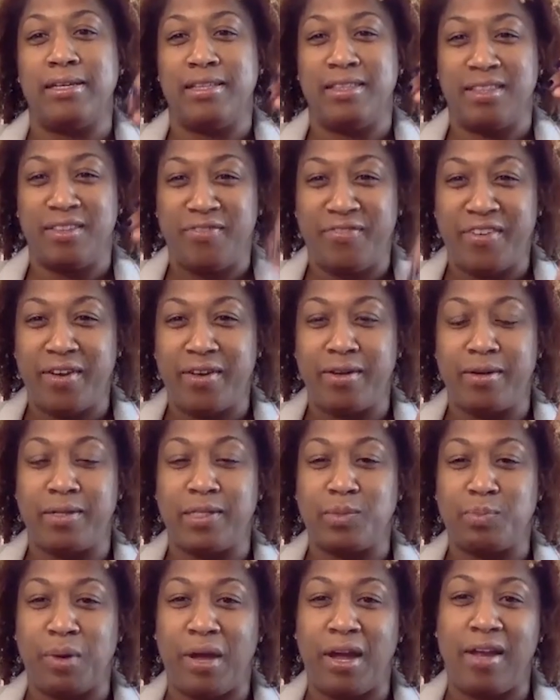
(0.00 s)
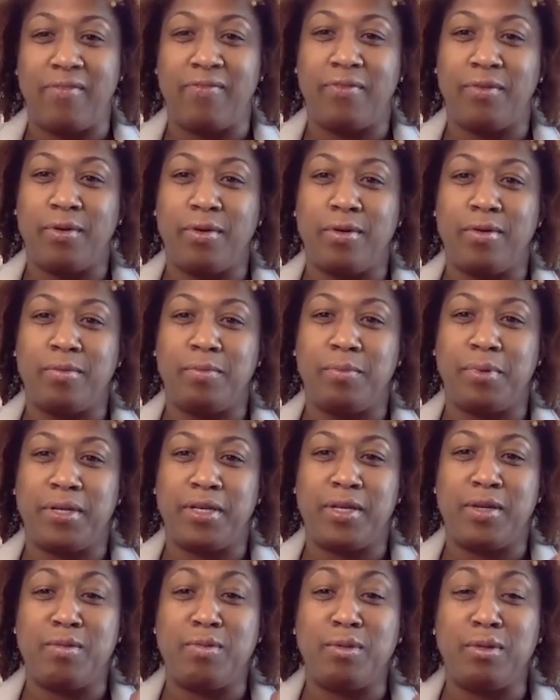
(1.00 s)
the failure is painful,
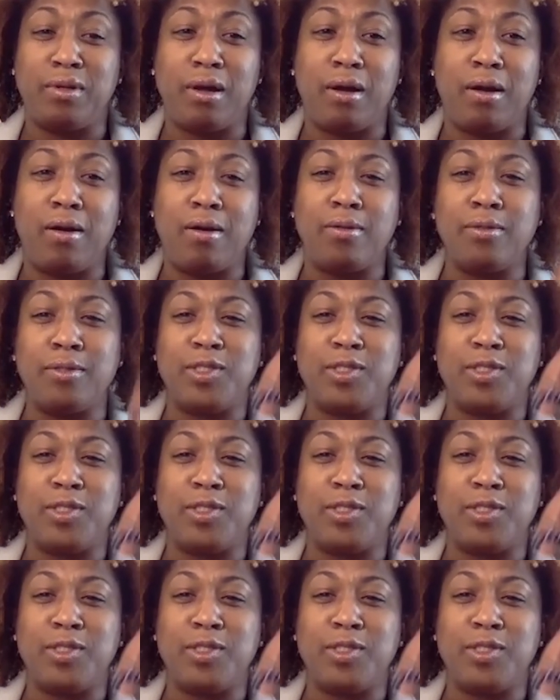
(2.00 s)
but you learn